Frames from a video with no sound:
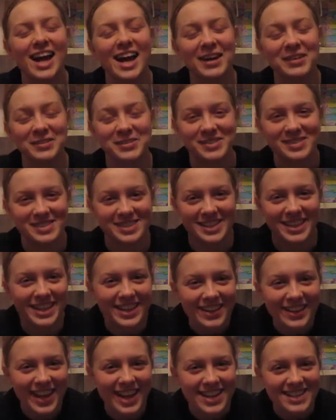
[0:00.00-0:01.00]
I will see
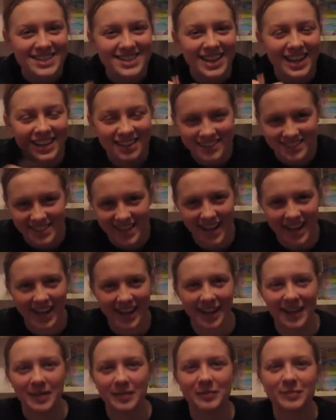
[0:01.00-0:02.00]
you guys next
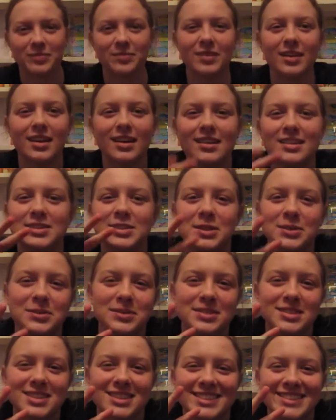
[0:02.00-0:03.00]
time.
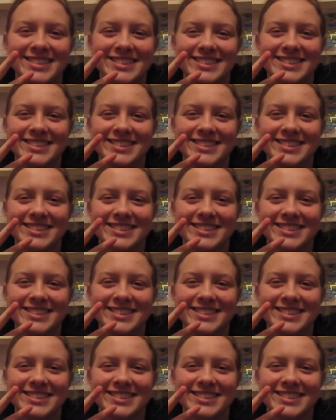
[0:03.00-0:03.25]
Dudes.